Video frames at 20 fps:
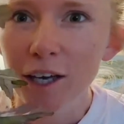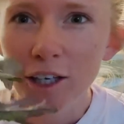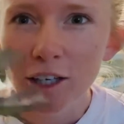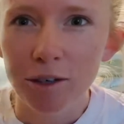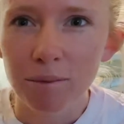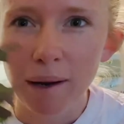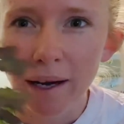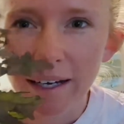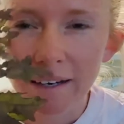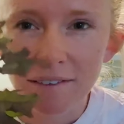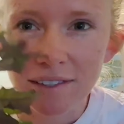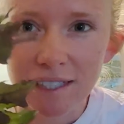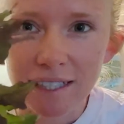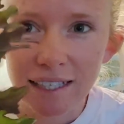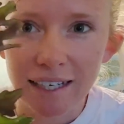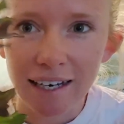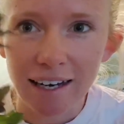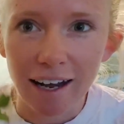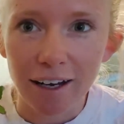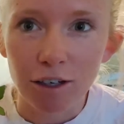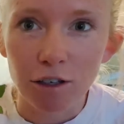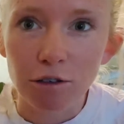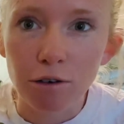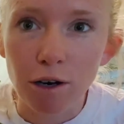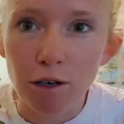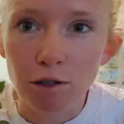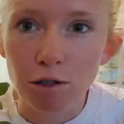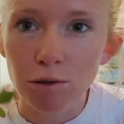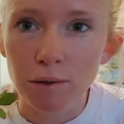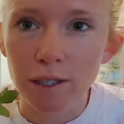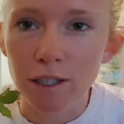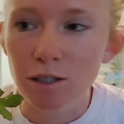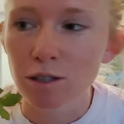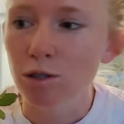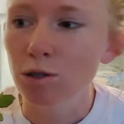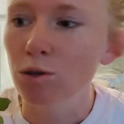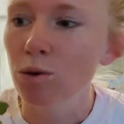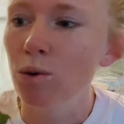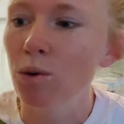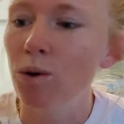You might have seen it at a grocery
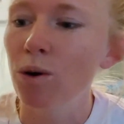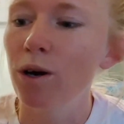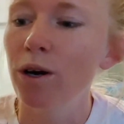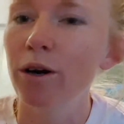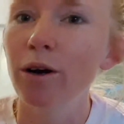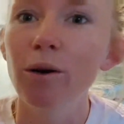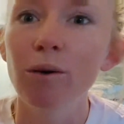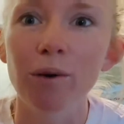store